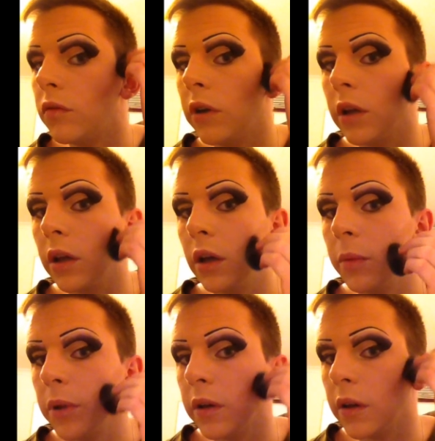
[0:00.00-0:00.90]
running it
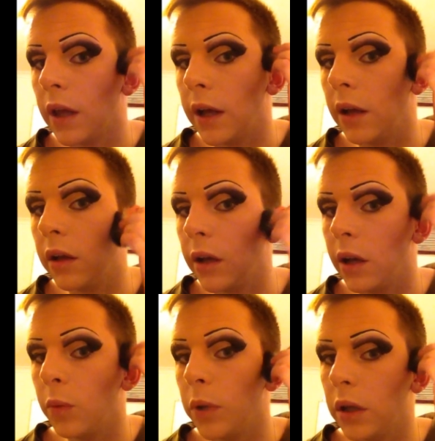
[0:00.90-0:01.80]
up into the hairline a
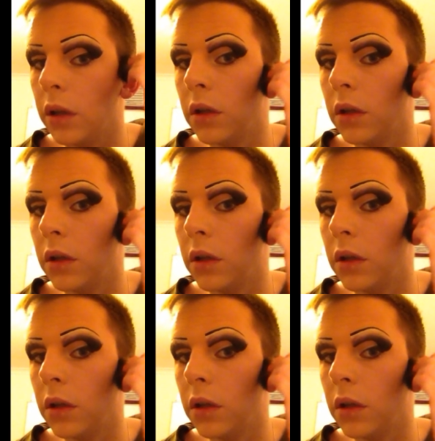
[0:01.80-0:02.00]
little bit.